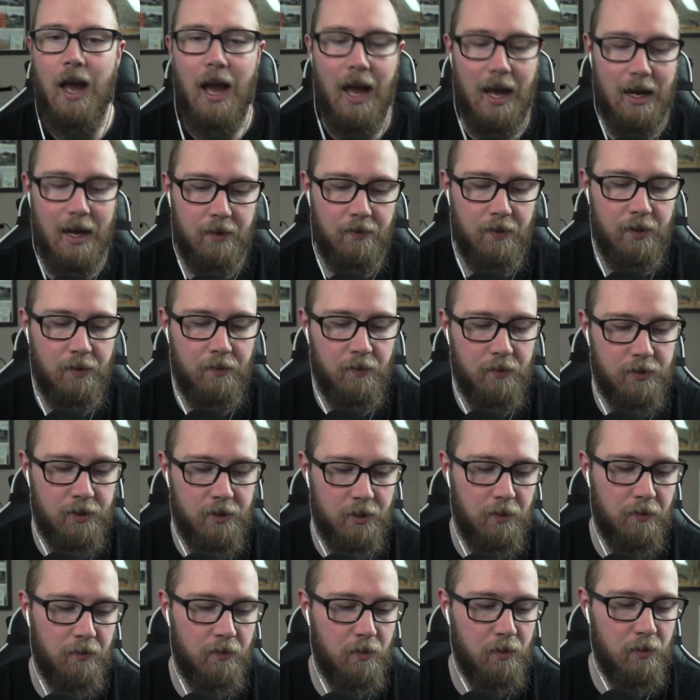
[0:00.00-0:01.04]
And if you
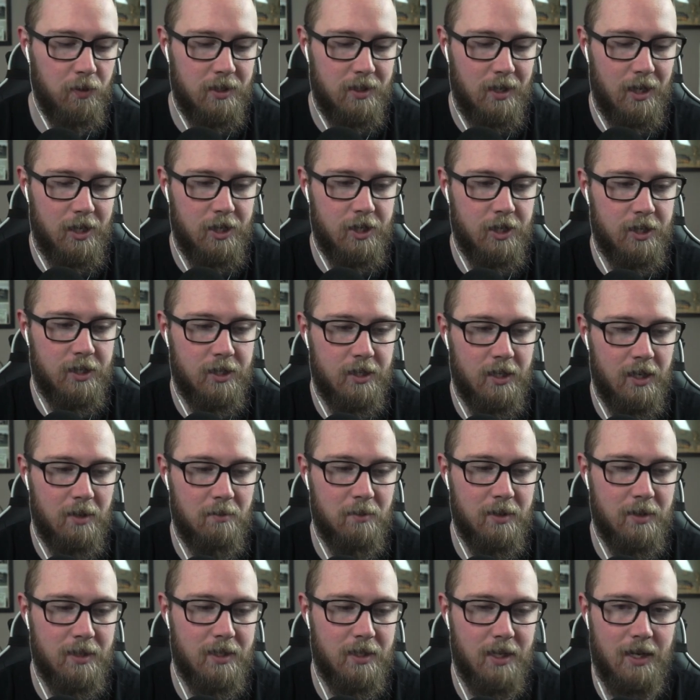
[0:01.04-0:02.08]
do
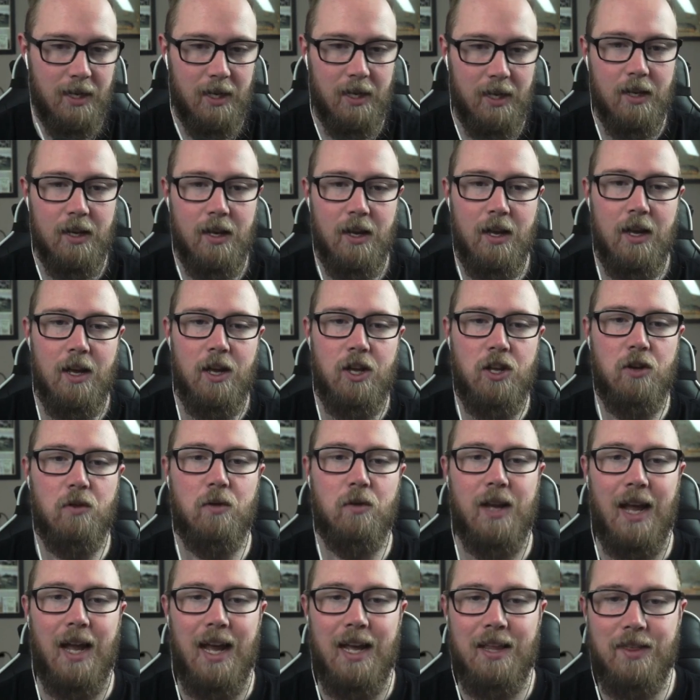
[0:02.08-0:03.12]
/simc, you'll
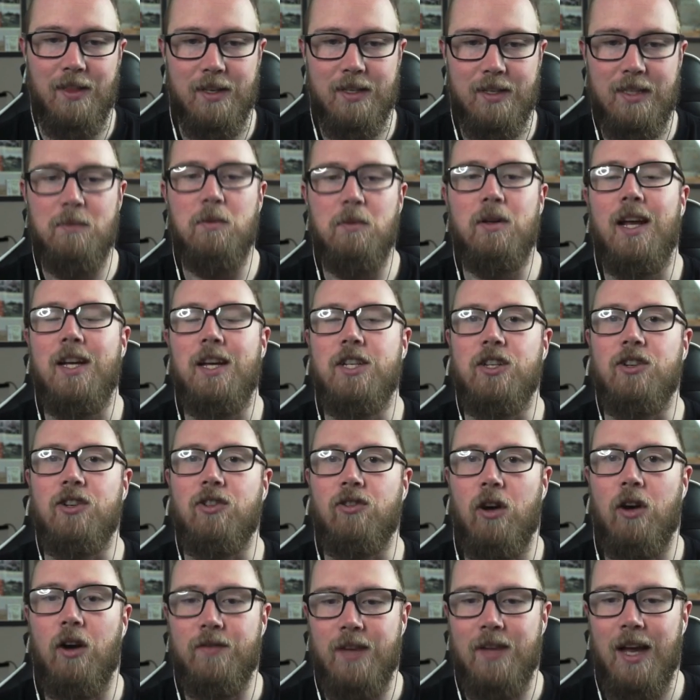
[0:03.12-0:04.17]
get the simulation
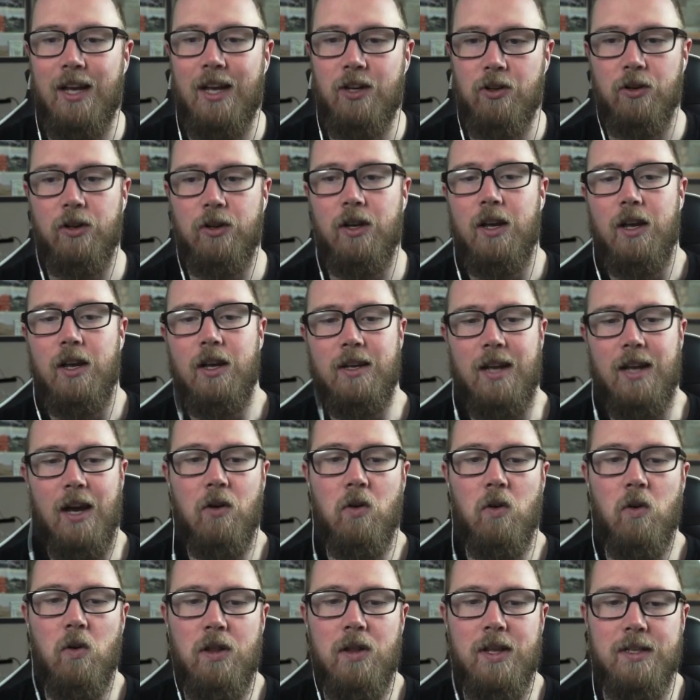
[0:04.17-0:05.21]
craft add-on. Now,
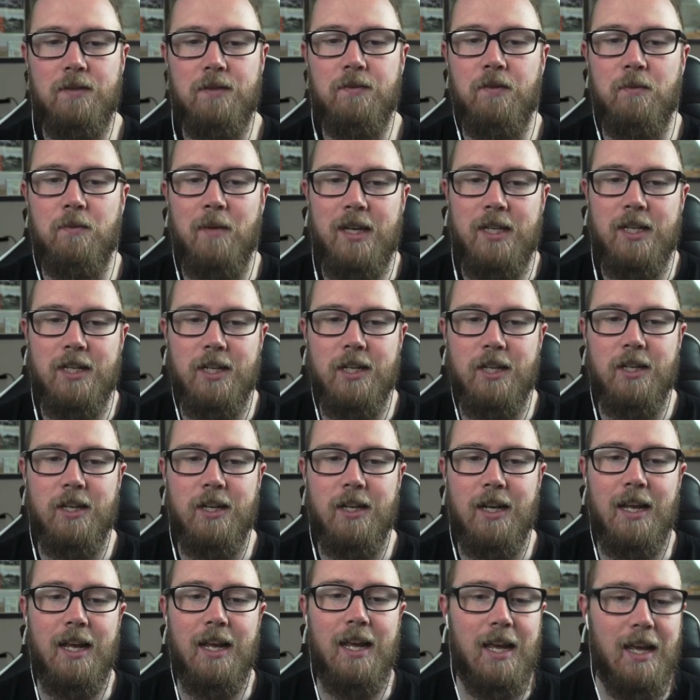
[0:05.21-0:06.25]
all of this information
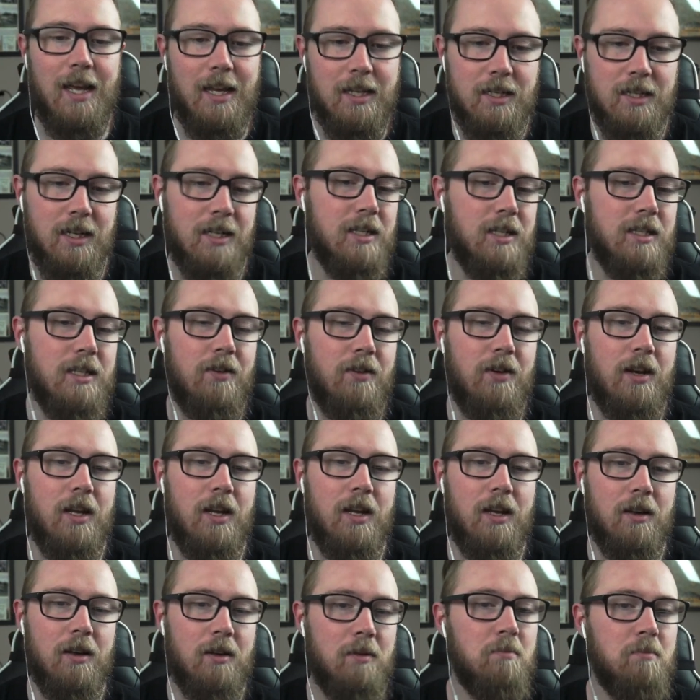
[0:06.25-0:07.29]
isn't
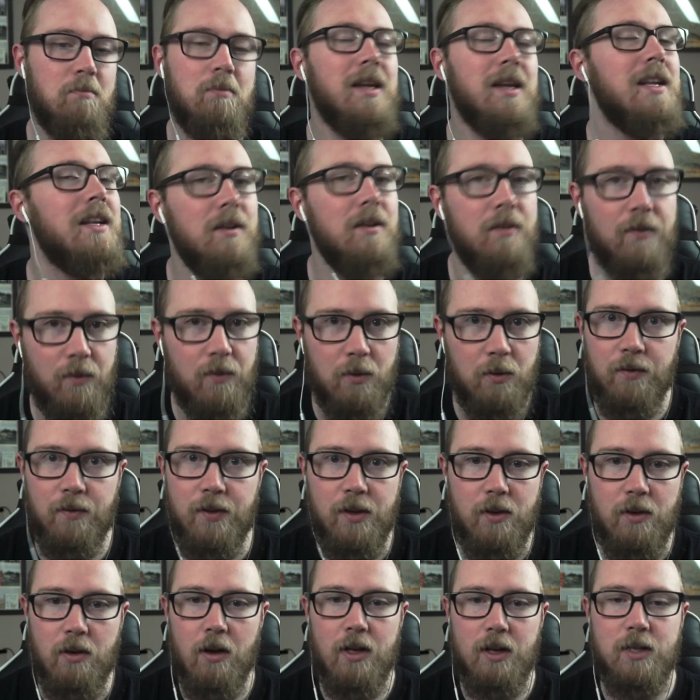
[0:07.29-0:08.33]
necessarily meaningful for
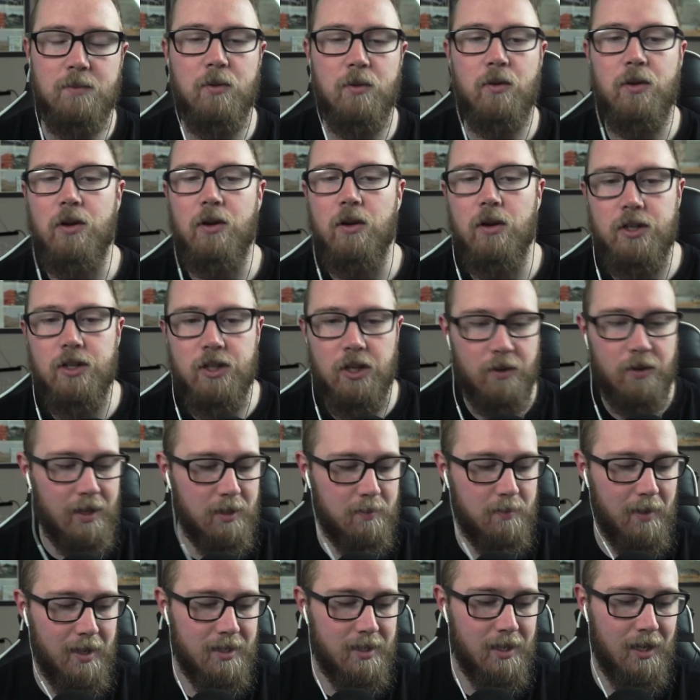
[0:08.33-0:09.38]
you guys, but all you've got to do is
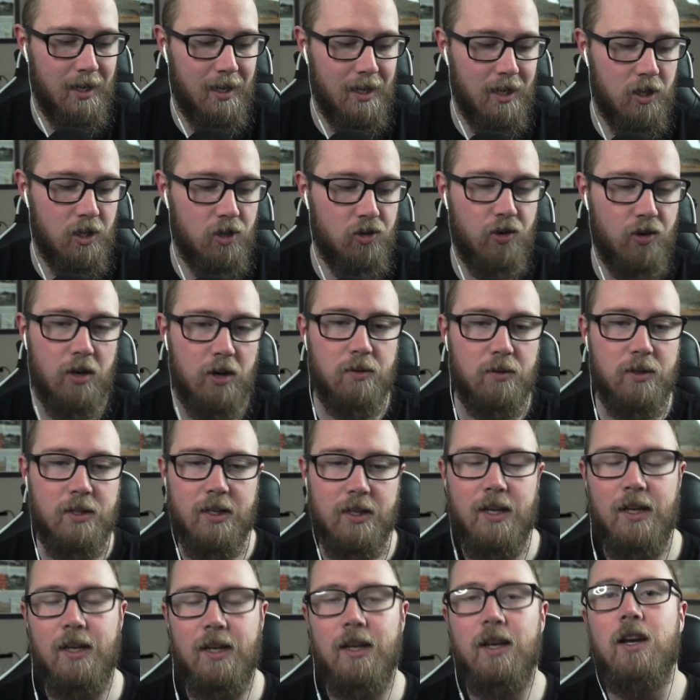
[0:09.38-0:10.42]
basically
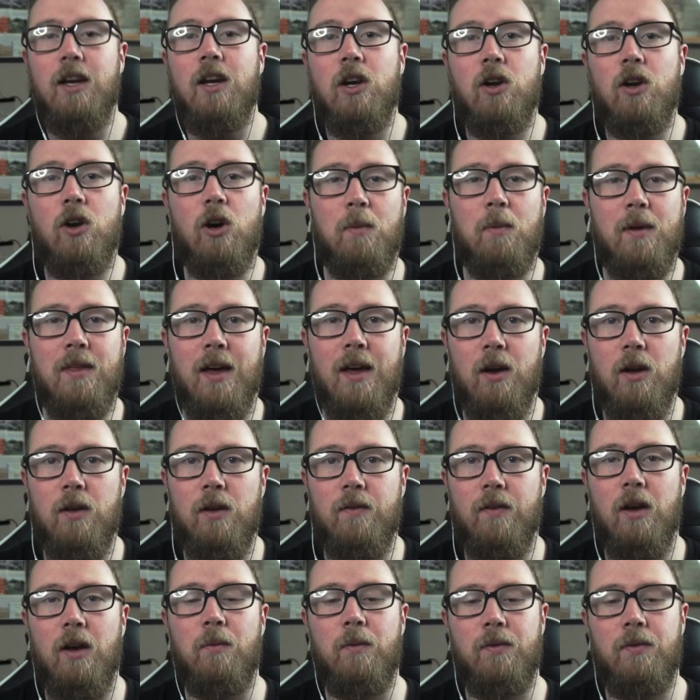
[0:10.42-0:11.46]
Control-C, copy that
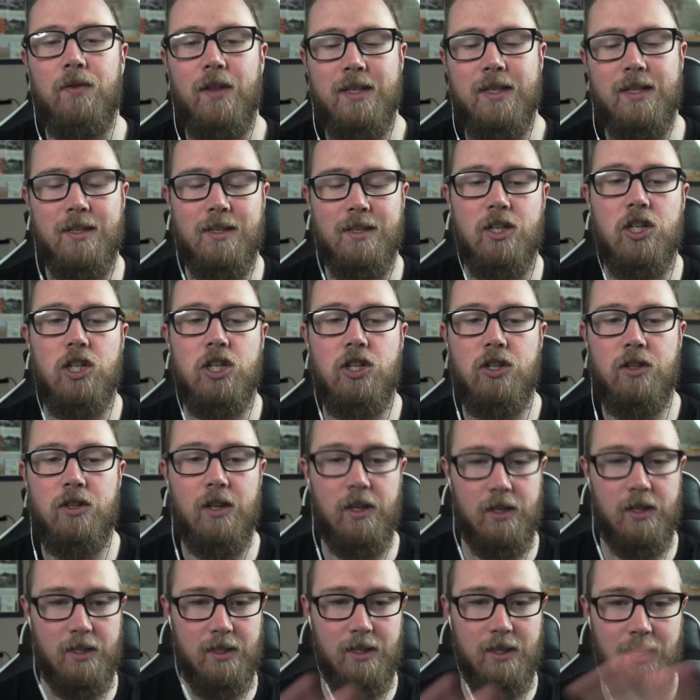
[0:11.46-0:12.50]
over, and this
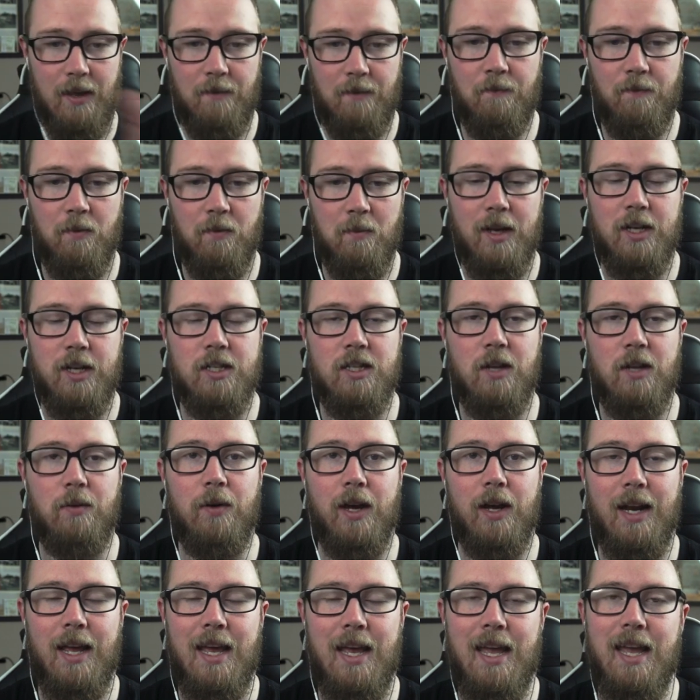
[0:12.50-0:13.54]
is the information that we're
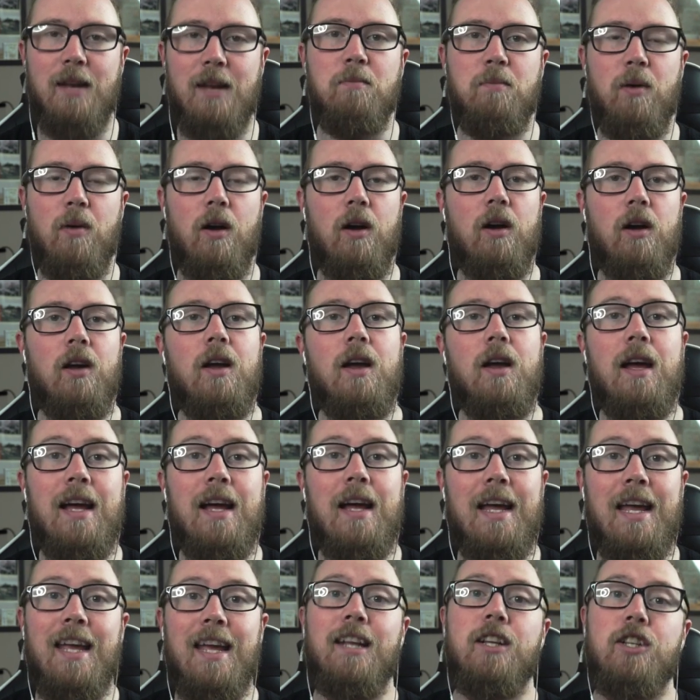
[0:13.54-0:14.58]
going to input
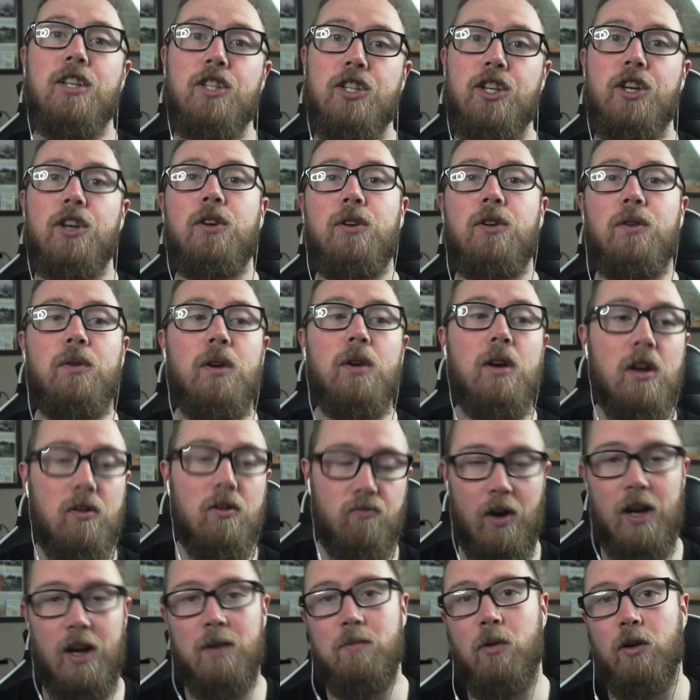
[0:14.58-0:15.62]
into
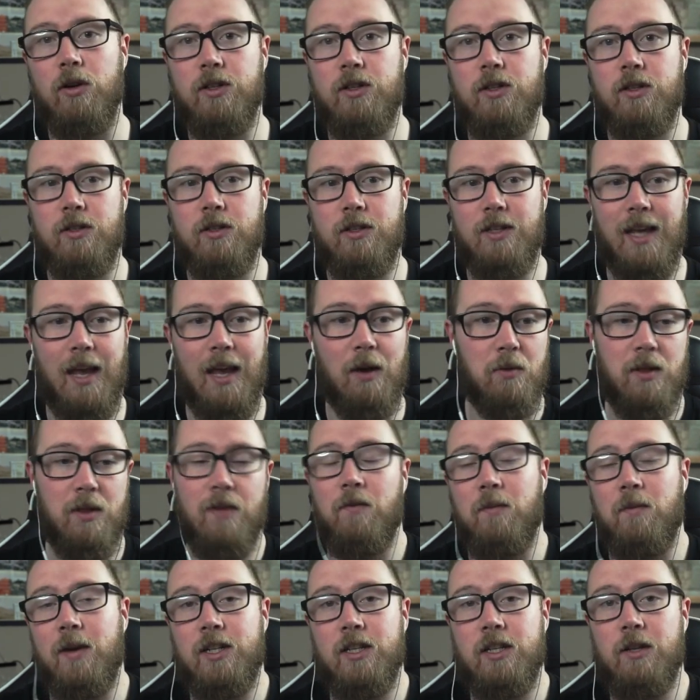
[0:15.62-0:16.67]
Raidbots to get all the
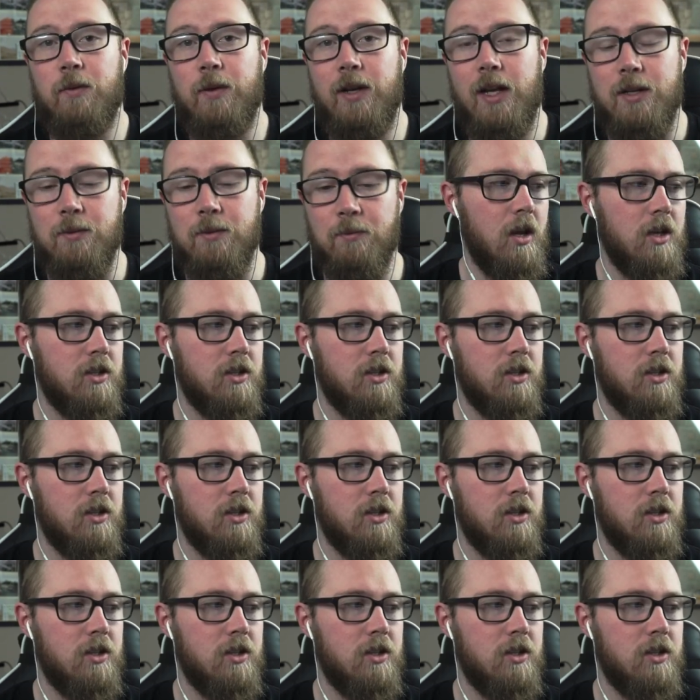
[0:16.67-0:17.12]
information that we need.